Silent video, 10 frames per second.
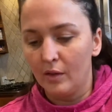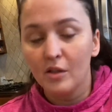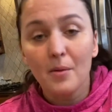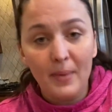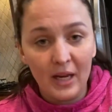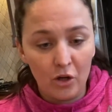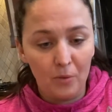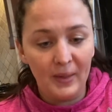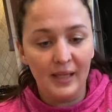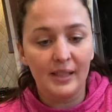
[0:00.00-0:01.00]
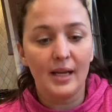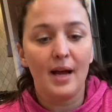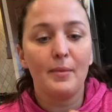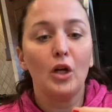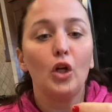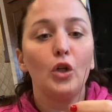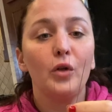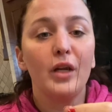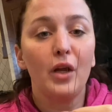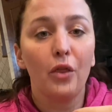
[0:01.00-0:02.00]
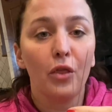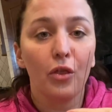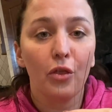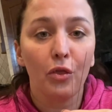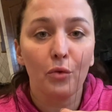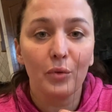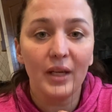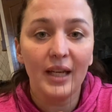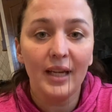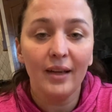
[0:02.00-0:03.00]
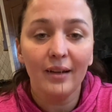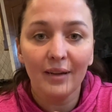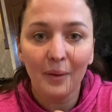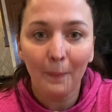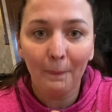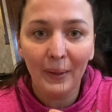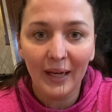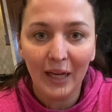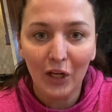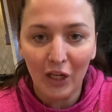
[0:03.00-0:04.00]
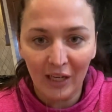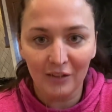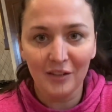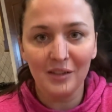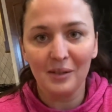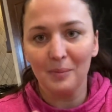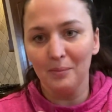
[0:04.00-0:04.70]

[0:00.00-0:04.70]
to make your beads. I'm including 3 beading needles.